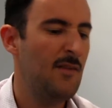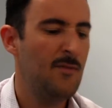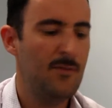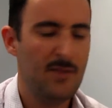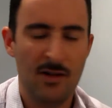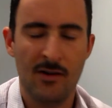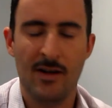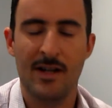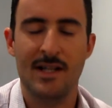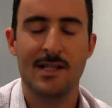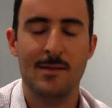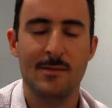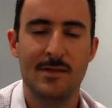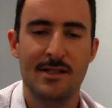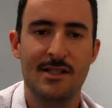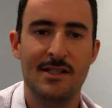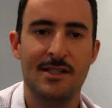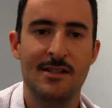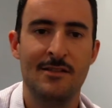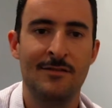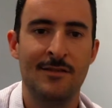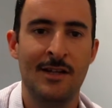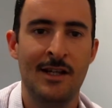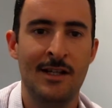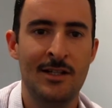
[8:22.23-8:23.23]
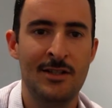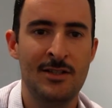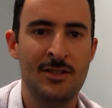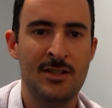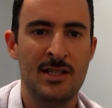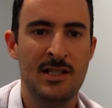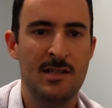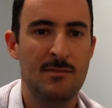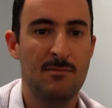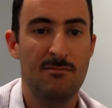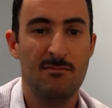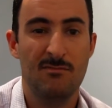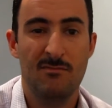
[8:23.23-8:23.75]
There are some
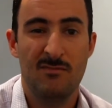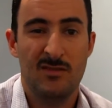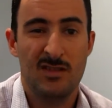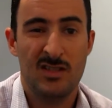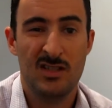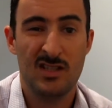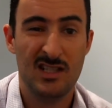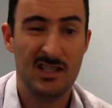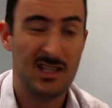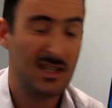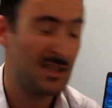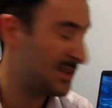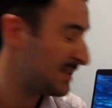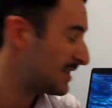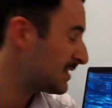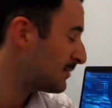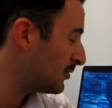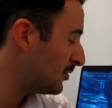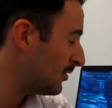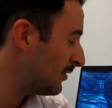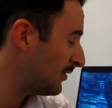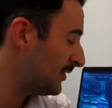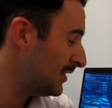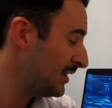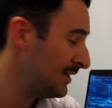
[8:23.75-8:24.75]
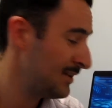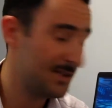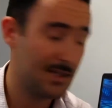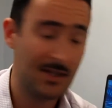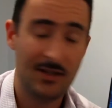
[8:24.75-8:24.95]
disadvantages, just in the small things.